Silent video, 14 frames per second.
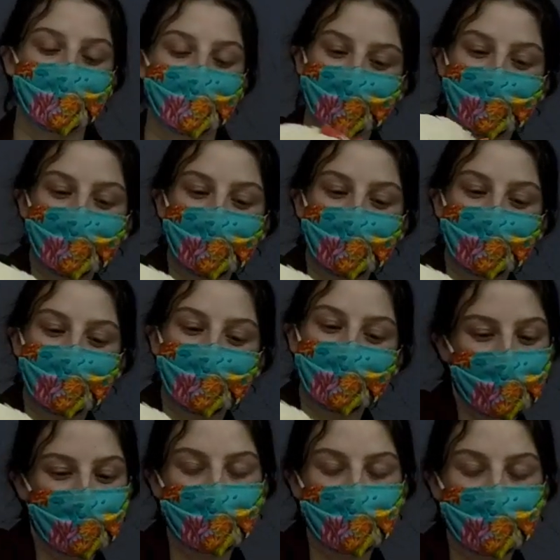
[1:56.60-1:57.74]
stopping the
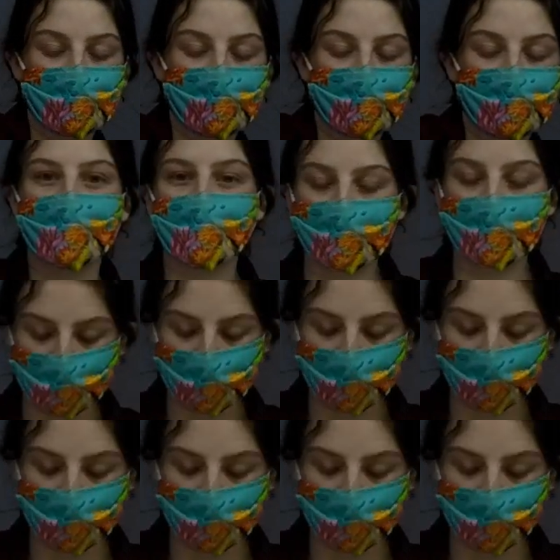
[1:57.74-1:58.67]
spread of